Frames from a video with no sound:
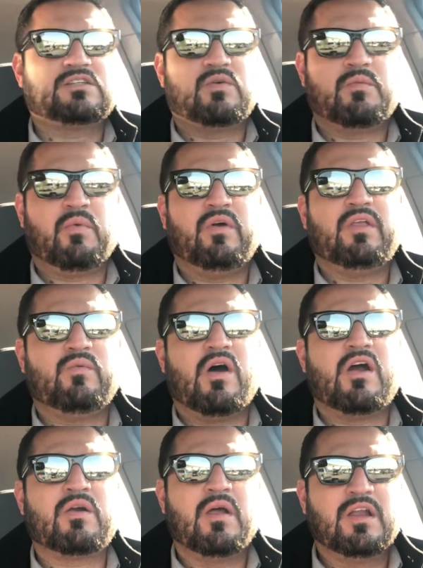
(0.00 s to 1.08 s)
So we're boiling
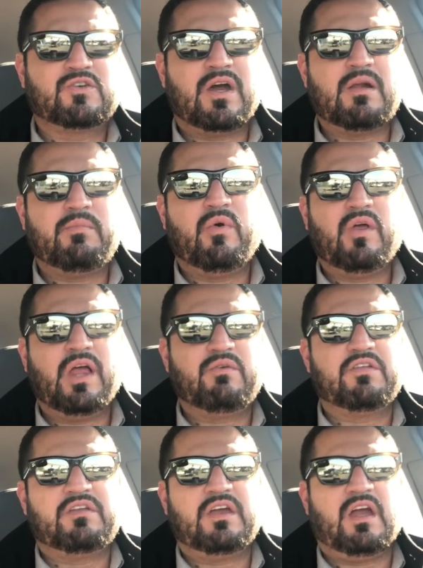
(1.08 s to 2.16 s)
water. Try to boil
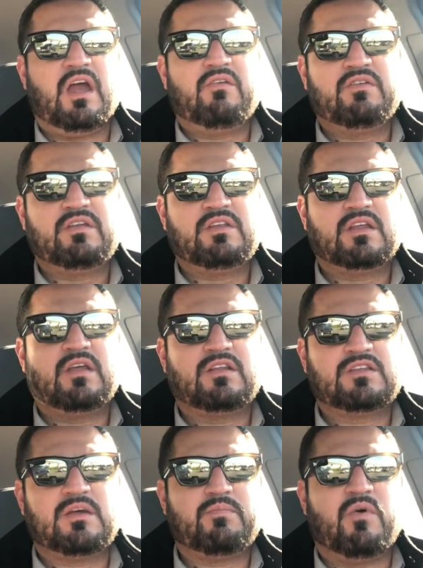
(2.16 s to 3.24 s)
everything that can
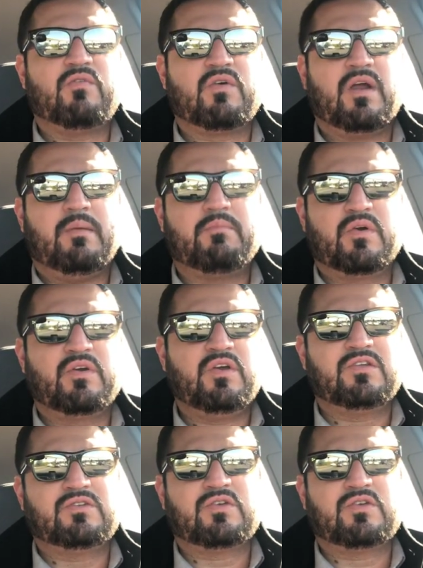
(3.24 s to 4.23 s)
tip over and burn you.